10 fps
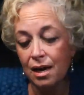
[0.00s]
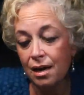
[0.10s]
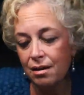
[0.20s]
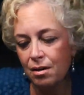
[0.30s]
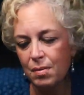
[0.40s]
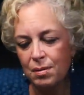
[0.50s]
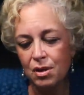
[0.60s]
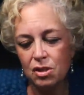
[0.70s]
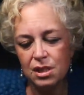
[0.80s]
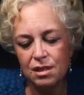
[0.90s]
I don't know, maybe
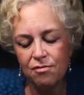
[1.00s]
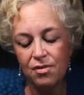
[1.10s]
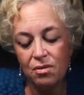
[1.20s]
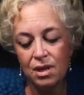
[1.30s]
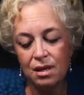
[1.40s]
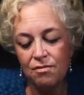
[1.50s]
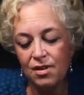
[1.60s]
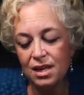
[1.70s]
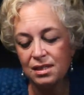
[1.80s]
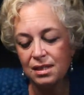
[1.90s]
they're just
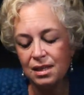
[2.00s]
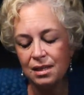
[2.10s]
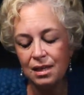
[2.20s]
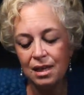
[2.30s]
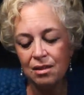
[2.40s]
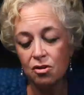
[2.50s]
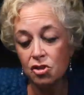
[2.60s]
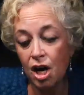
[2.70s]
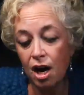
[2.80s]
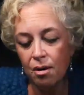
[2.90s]
investing in their
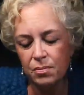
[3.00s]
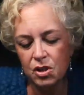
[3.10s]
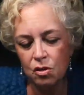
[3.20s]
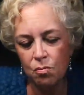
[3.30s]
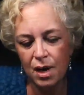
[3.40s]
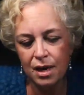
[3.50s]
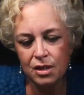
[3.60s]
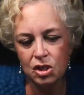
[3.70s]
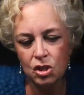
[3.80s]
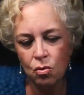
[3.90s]
job too
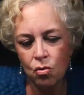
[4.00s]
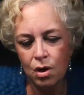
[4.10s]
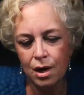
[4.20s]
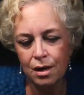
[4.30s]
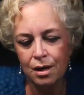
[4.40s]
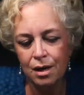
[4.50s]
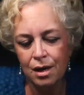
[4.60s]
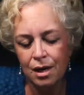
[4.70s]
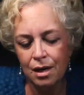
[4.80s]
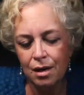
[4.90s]
much or
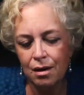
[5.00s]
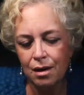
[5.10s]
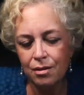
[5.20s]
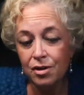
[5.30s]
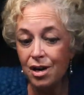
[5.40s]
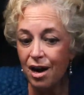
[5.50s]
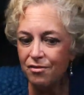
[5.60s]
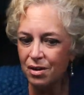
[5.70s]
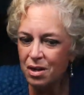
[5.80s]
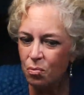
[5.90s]
uh, they're not
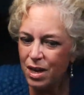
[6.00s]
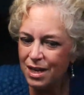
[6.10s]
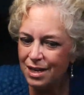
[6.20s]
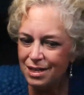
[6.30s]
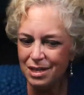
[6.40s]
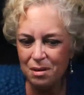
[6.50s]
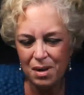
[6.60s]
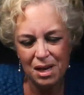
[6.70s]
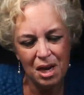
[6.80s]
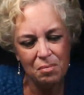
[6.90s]
very awakened. They
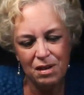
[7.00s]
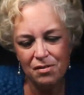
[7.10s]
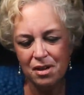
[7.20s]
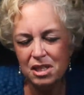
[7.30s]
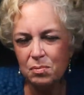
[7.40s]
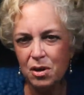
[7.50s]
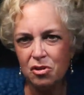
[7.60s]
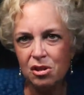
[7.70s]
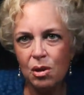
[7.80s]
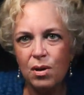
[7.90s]
may not be very
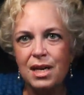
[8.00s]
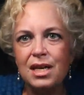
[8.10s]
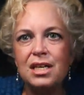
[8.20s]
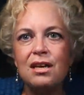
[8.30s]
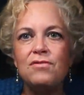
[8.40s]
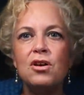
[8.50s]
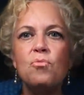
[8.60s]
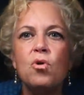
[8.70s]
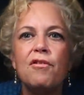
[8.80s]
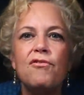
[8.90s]
spiritually awakened. If you're
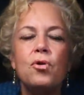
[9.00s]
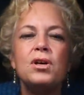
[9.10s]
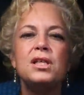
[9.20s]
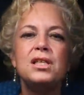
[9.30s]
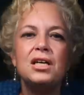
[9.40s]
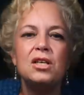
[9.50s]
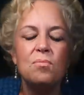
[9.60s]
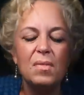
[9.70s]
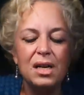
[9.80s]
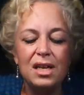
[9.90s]
more focused on your
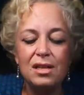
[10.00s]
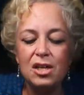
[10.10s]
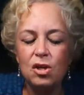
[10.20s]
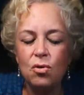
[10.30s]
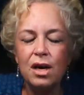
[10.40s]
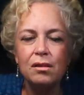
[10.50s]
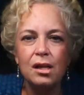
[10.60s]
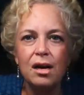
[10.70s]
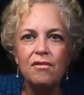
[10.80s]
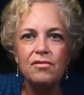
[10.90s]
money than you are
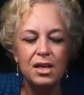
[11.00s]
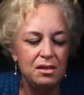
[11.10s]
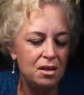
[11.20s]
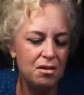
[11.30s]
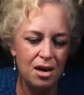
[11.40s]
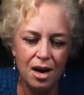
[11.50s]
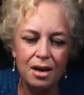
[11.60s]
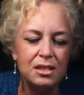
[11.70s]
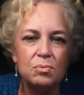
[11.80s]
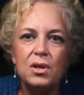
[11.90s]
love, then you're
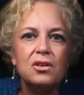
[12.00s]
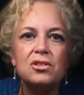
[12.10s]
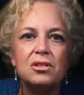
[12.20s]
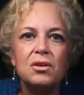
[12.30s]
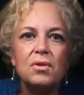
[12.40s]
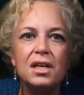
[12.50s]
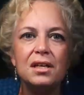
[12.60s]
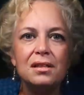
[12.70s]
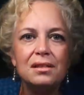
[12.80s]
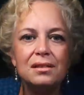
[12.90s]
not spiritually
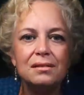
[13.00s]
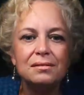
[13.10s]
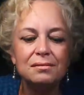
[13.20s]
awakened.